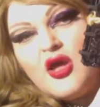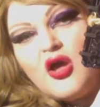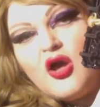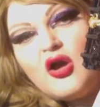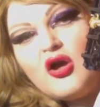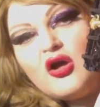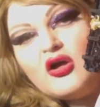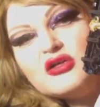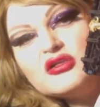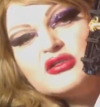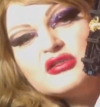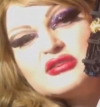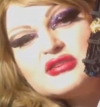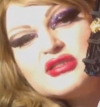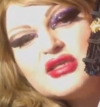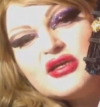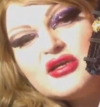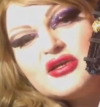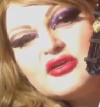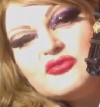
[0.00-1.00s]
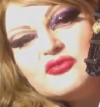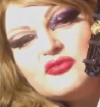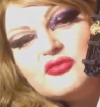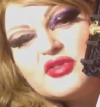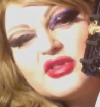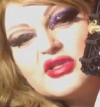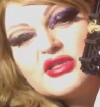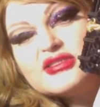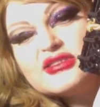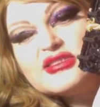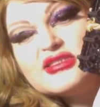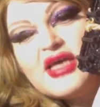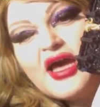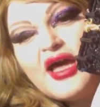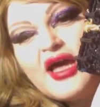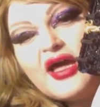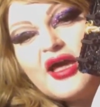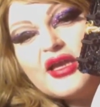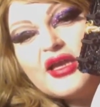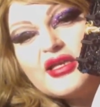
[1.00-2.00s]
All done with the
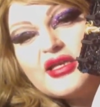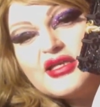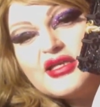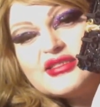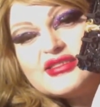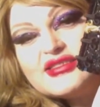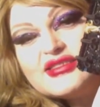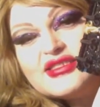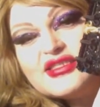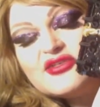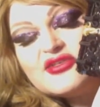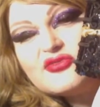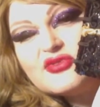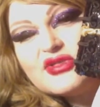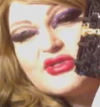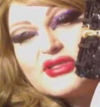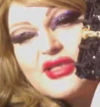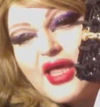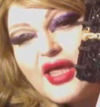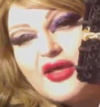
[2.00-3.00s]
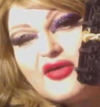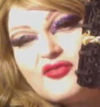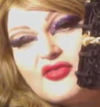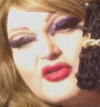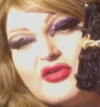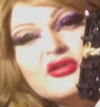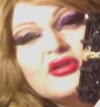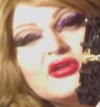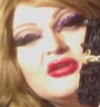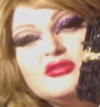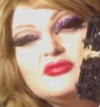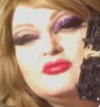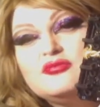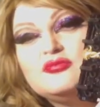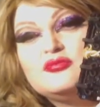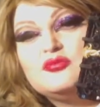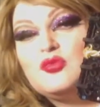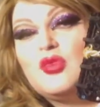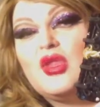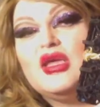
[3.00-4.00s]
tiniest sequence ever.
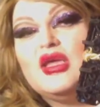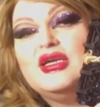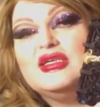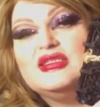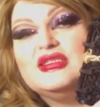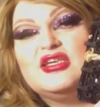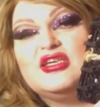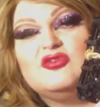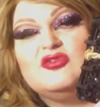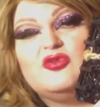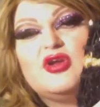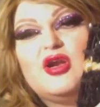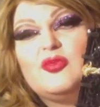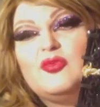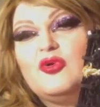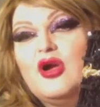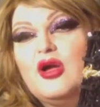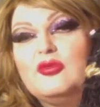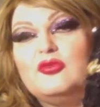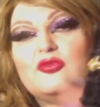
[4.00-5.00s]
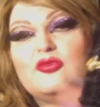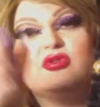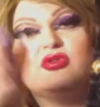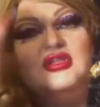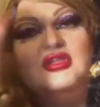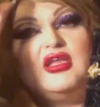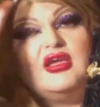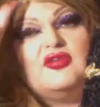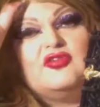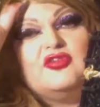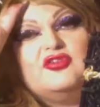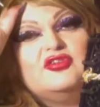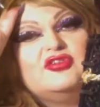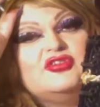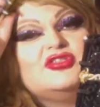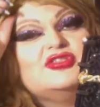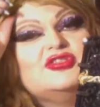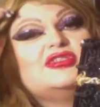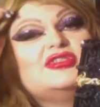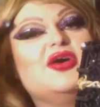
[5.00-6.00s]
And I tell you what, I probably will never use
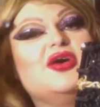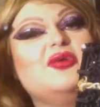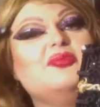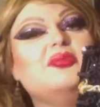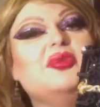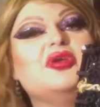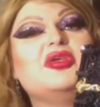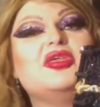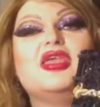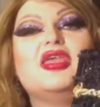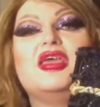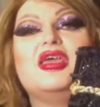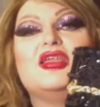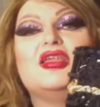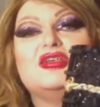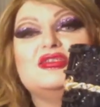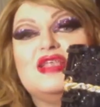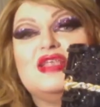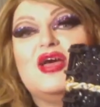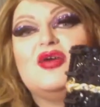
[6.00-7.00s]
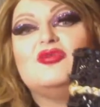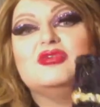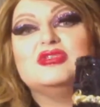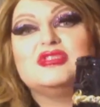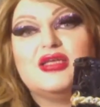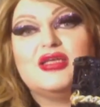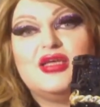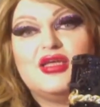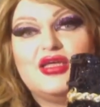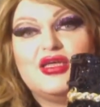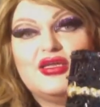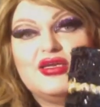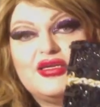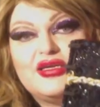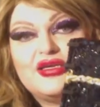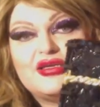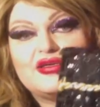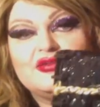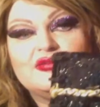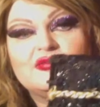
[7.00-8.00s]
them again because that was a headache.